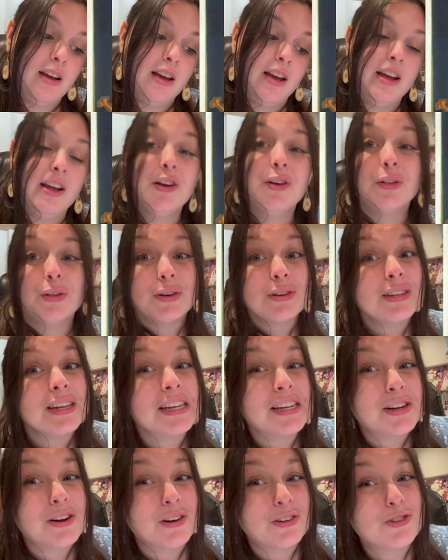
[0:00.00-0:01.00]
It looks like
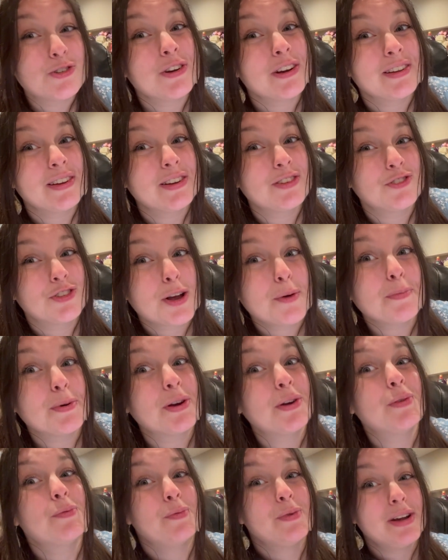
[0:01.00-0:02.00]
an Australian
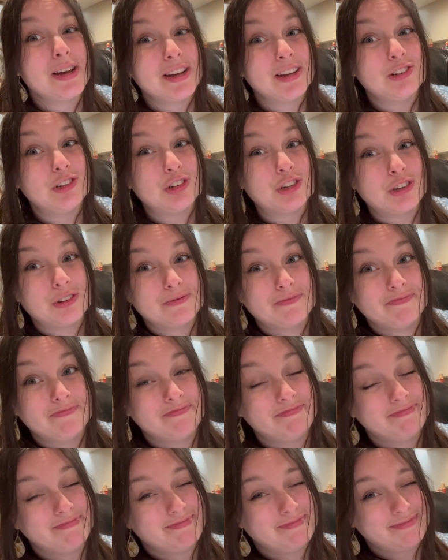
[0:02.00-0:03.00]
Shepherd, which
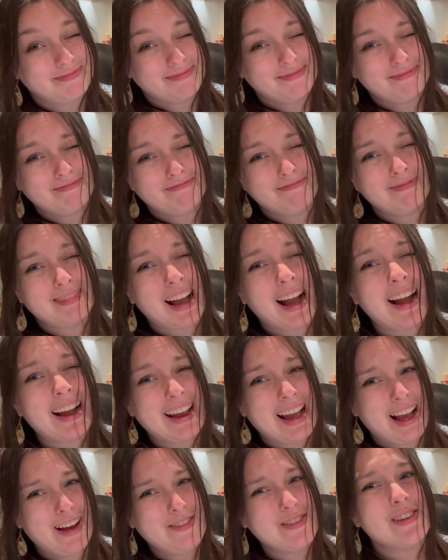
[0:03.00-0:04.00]
I
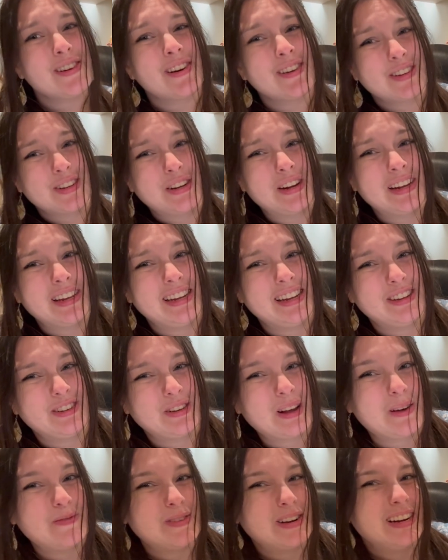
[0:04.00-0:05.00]
have an Australian
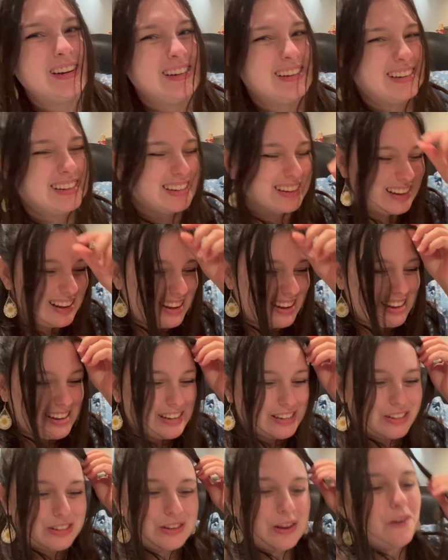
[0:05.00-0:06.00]
Shepherd,
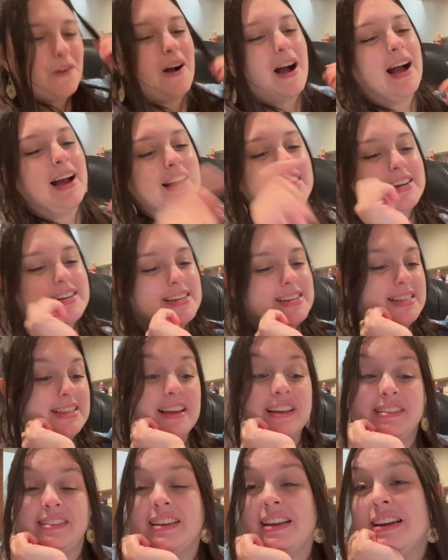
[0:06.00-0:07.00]
so I need
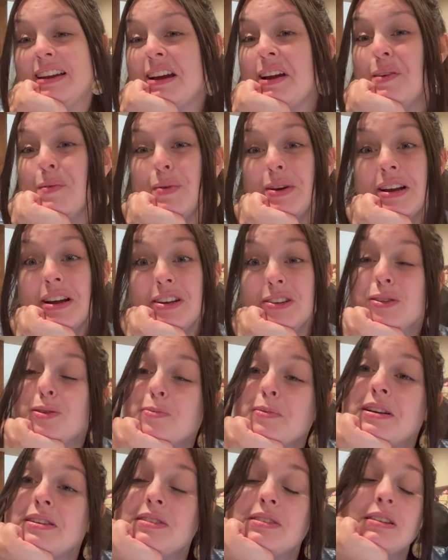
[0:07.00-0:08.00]
this, and I would
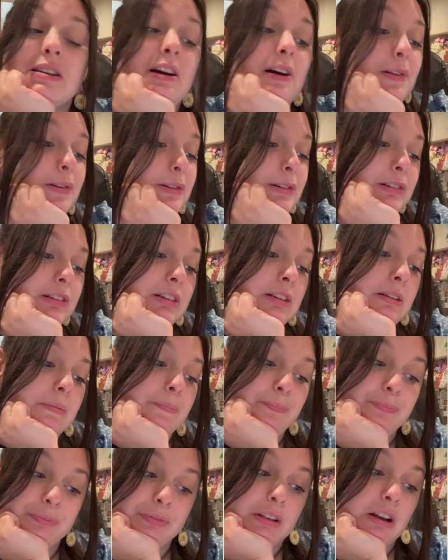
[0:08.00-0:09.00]
customize the colors
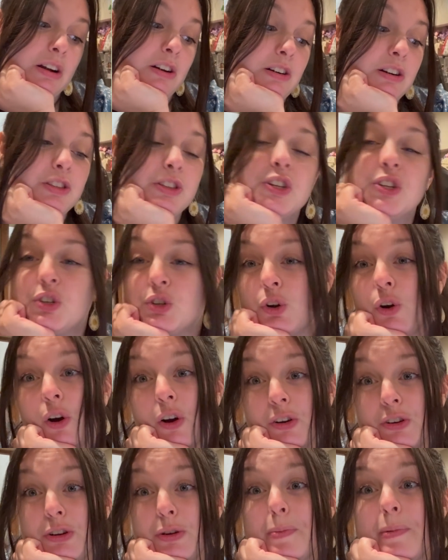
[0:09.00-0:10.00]
on this
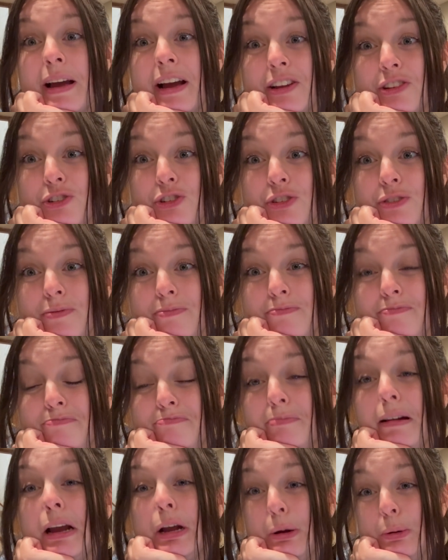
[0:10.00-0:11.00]
dog to match
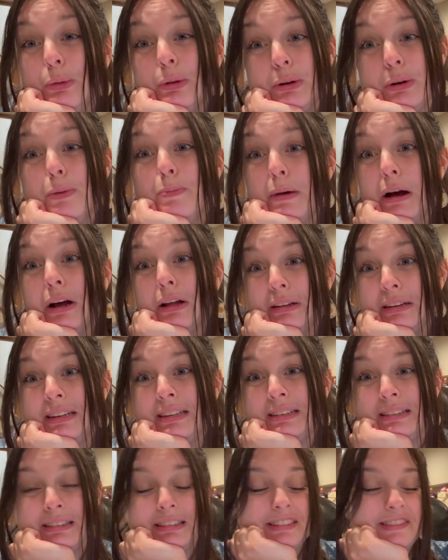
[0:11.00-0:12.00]
my own little
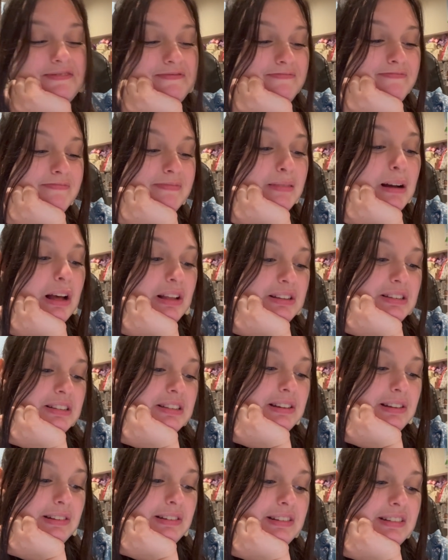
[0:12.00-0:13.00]
Molly's
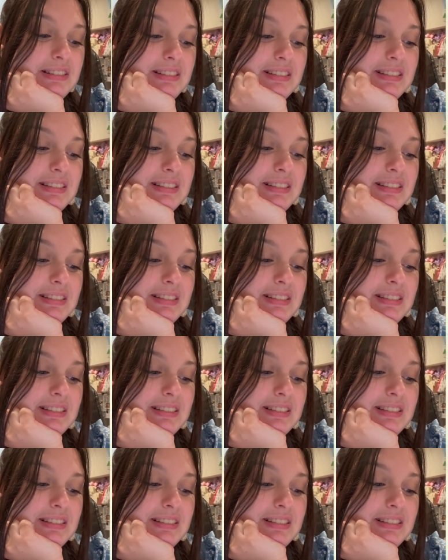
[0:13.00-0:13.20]
colors.